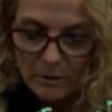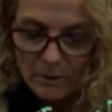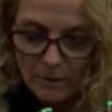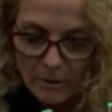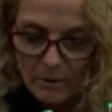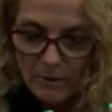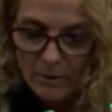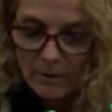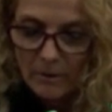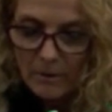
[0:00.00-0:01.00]

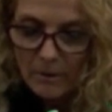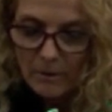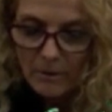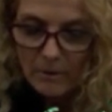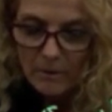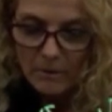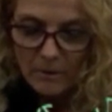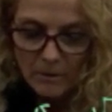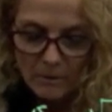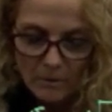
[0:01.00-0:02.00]

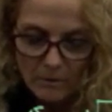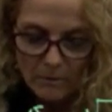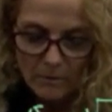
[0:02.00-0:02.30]
No one is speaking in this clip.